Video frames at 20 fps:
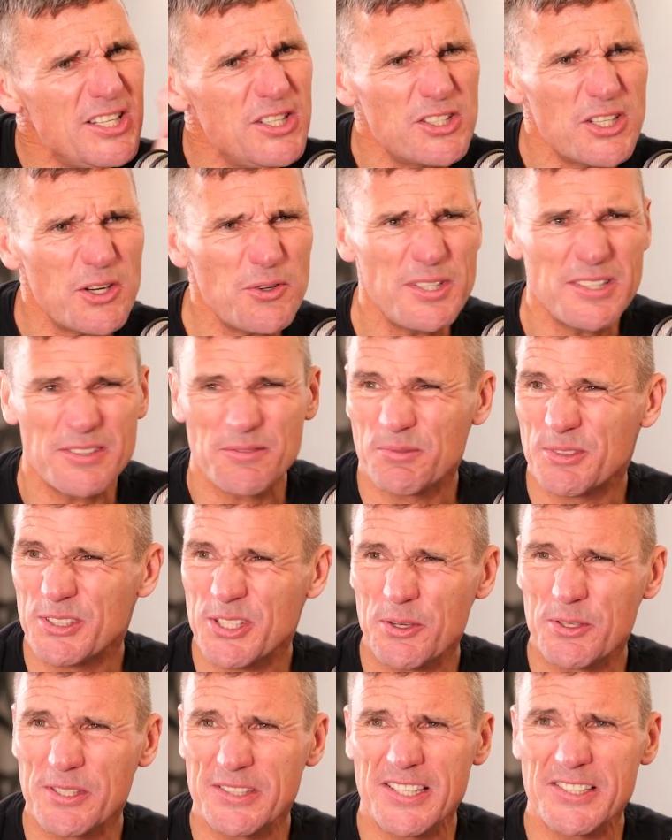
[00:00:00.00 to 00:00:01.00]
didn't you tell
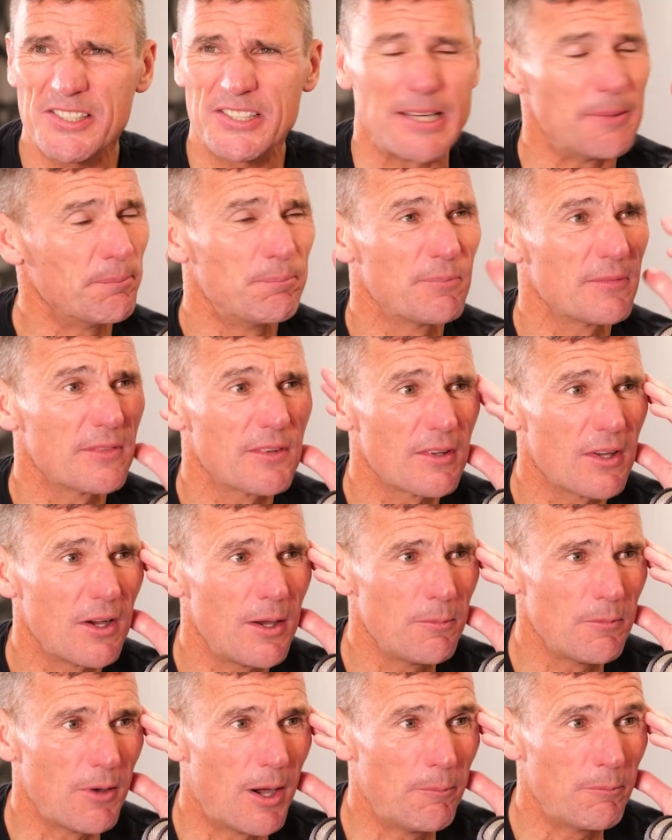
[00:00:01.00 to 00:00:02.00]
your sister?
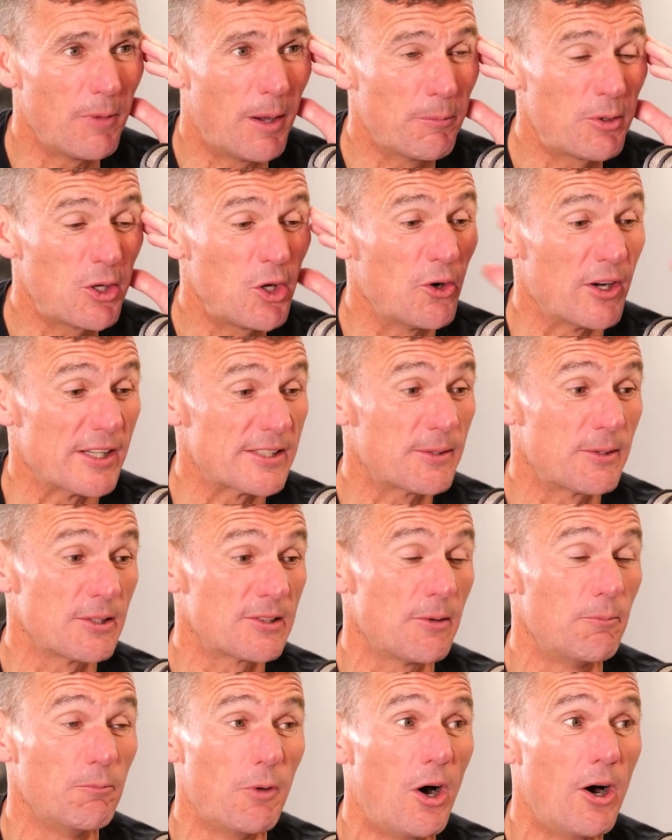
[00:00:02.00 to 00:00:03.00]
I'm curious,
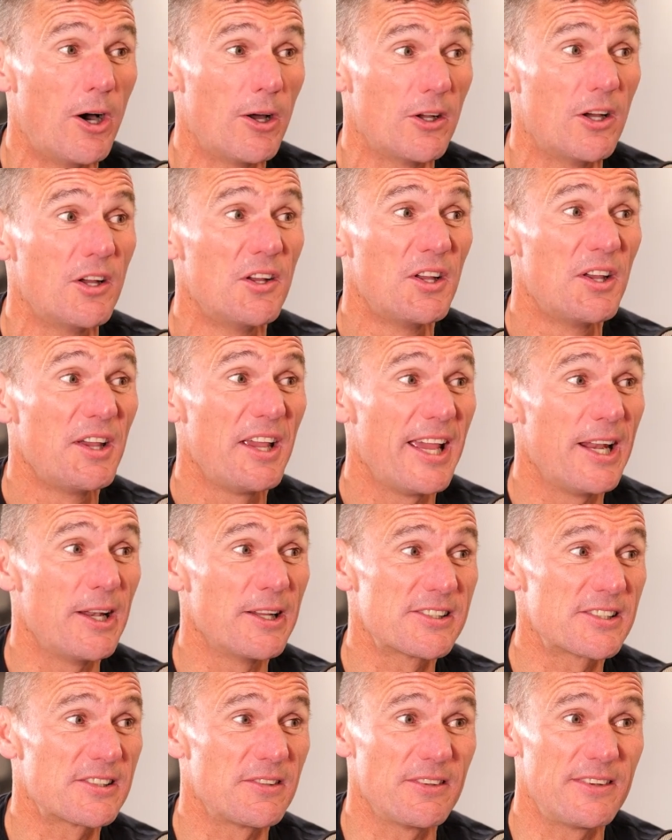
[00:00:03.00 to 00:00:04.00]
because
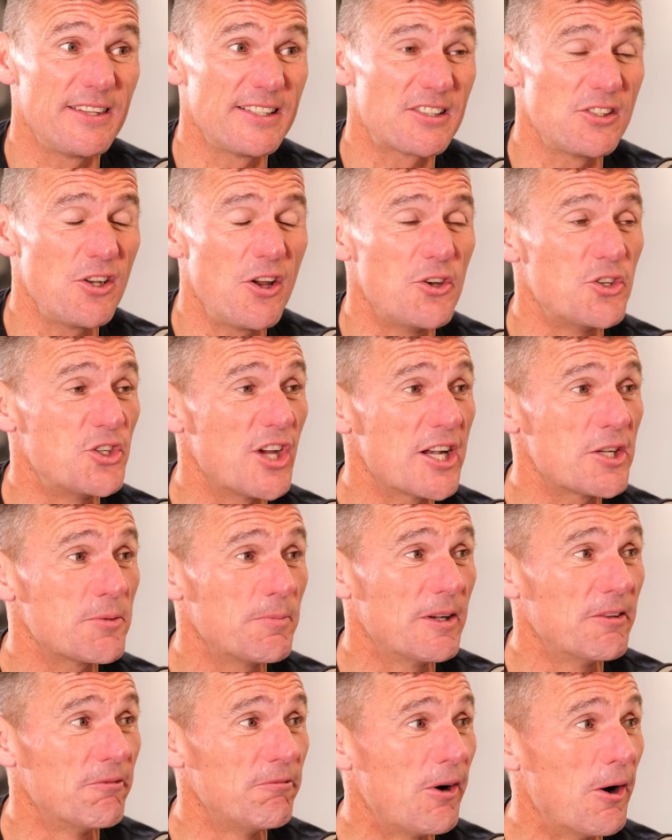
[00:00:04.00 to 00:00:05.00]
there's no
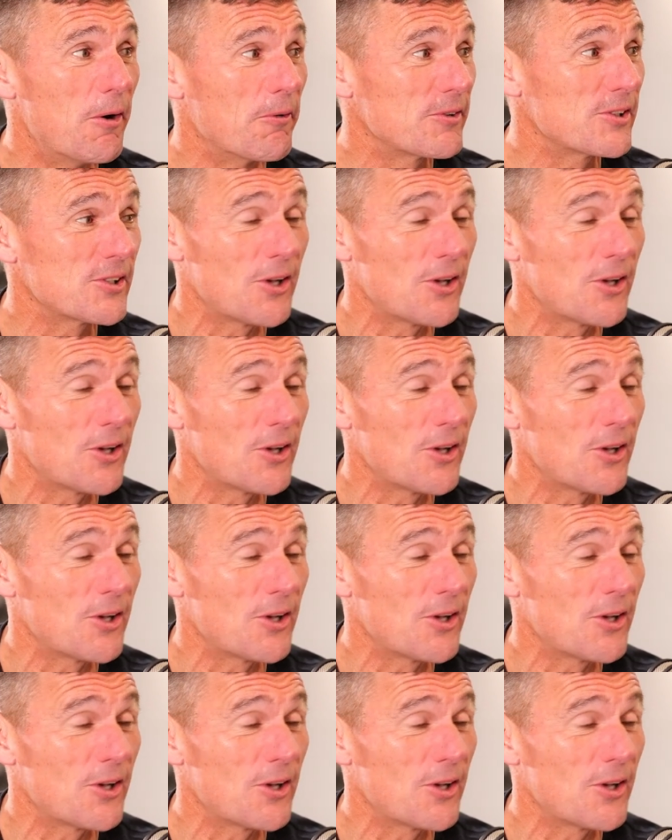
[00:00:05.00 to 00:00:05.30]
judgment involved,